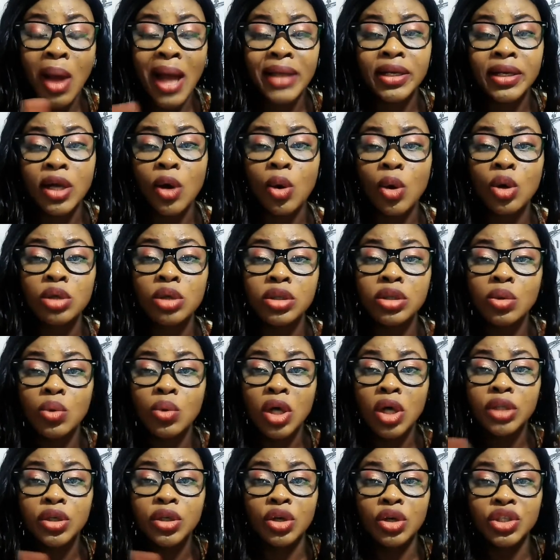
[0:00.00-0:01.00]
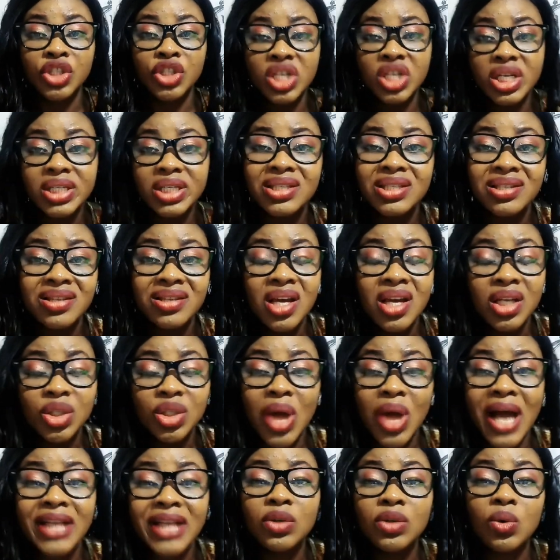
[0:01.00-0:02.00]
are the only one on gist, you
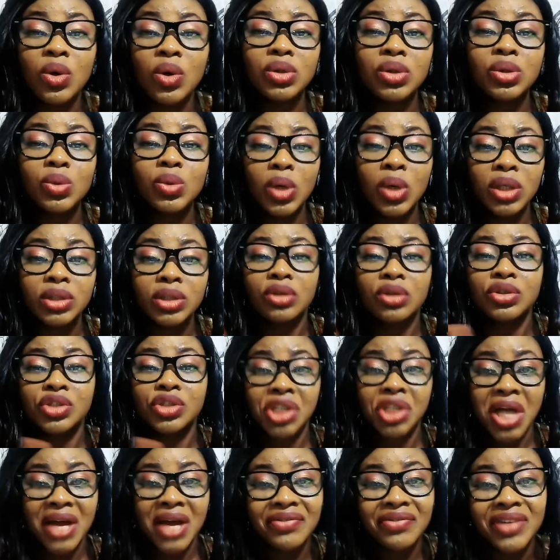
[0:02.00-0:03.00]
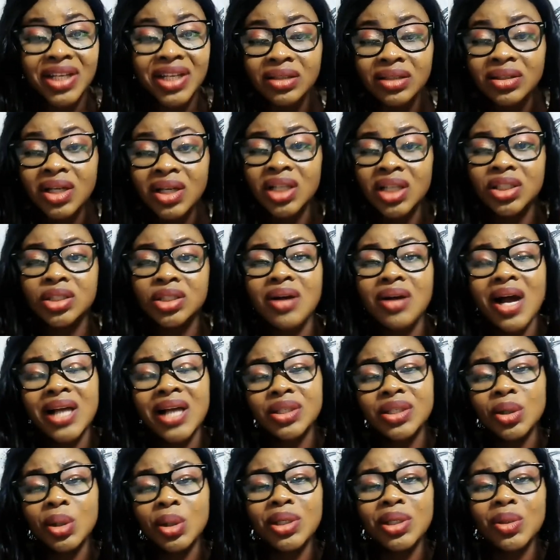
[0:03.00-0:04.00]
are the only one on traveling, you are
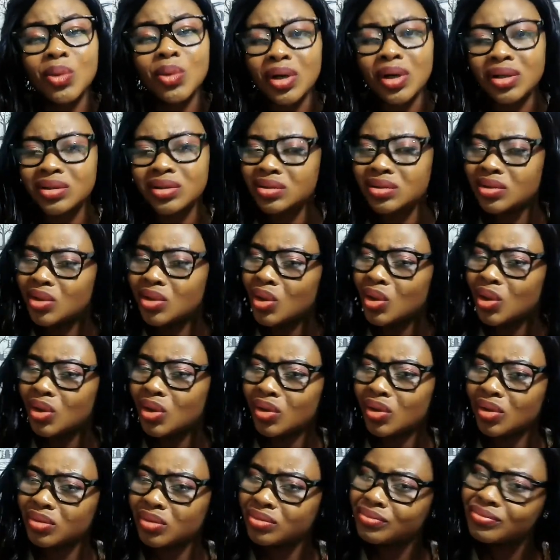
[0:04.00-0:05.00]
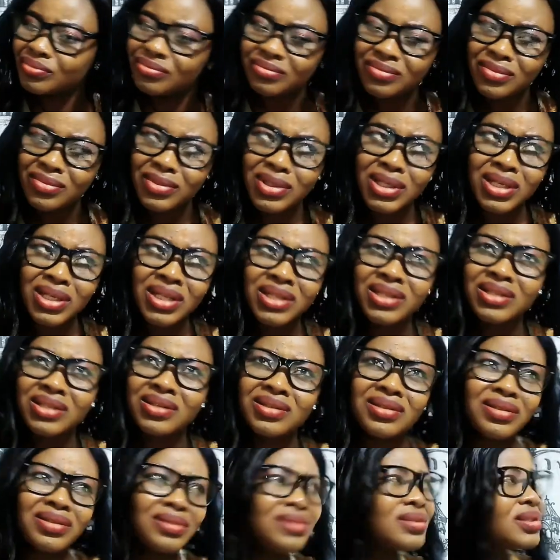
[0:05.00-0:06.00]
the only one. No,
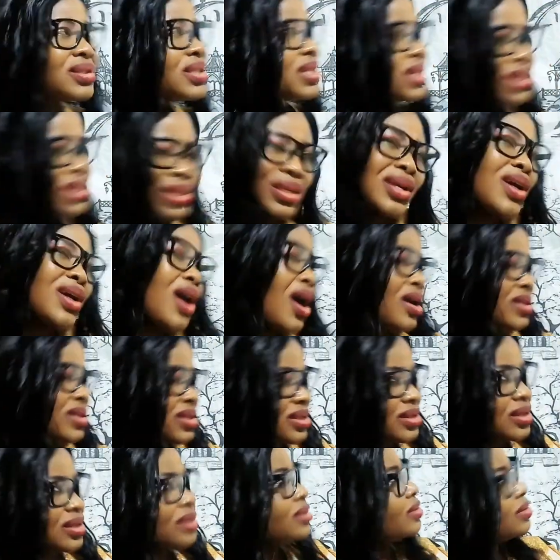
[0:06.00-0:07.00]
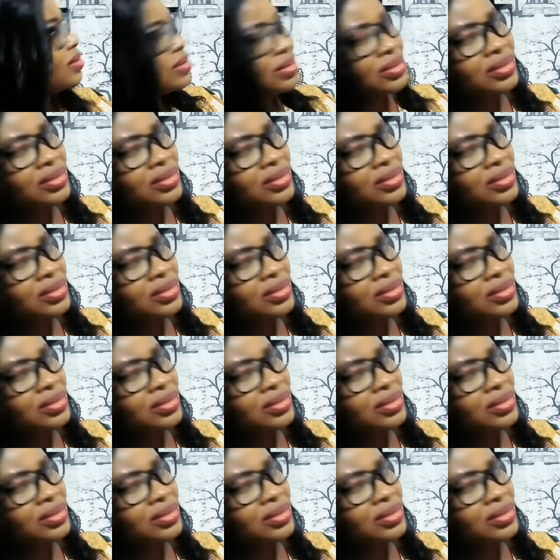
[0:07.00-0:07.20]
it's disgusting.